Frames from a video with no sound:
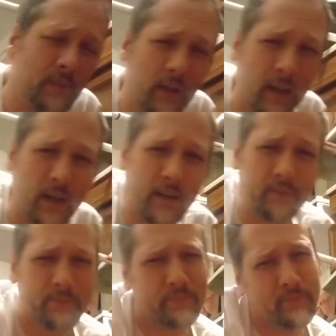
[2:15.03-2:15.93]
Uh,
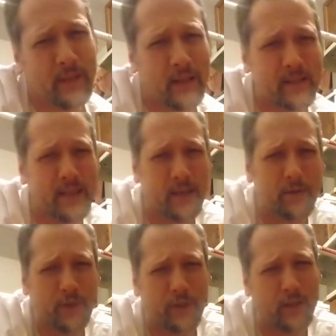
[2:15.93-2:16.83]
like I said, I
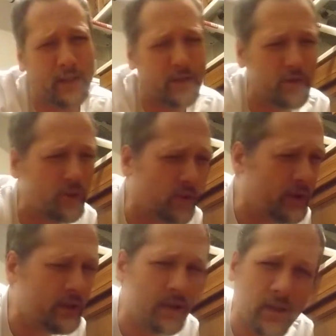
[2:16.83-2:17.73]
was feeling a little extra
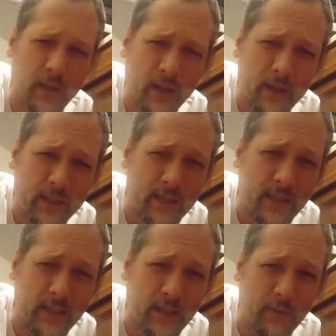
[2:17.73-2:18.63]
soreness.
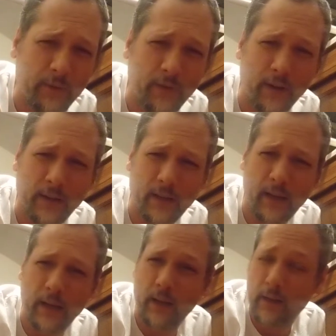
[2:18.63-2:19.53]
Six is going to be fine
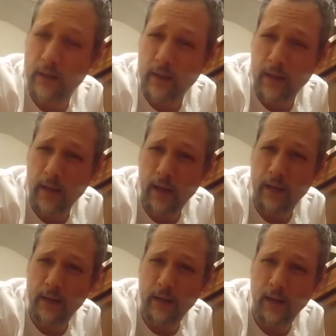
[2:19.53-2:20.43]
today.
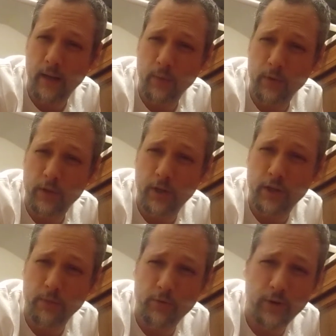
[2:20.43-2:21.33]
And uh, we're just going to
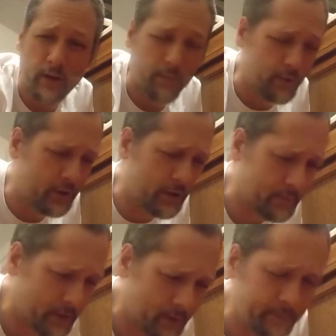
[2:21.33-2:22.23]
jump straight to the
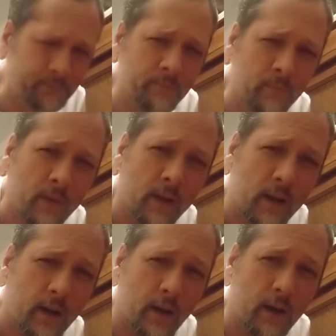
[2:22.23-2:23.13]
push-ups.
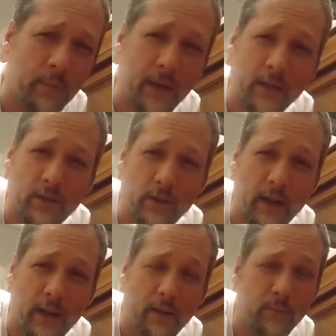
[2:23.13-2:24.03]
Um,
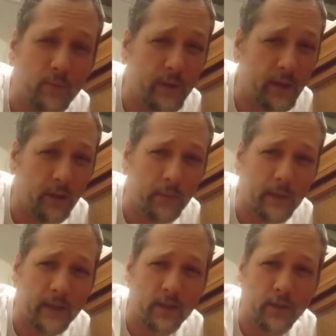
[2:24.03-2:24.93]
yesterday, we did a little
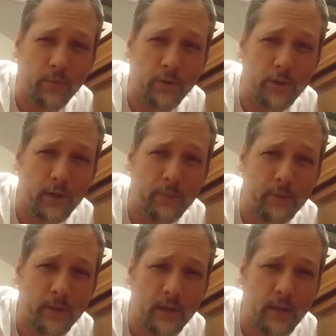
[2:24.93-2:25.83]
bit less on the
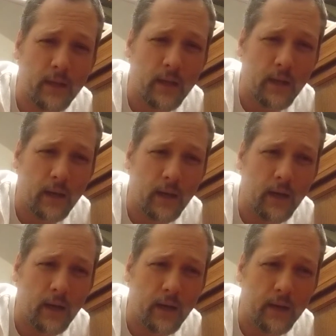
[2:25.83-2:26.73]
push-ups.
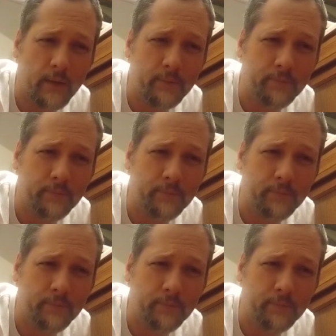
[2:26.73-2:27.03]
Uh,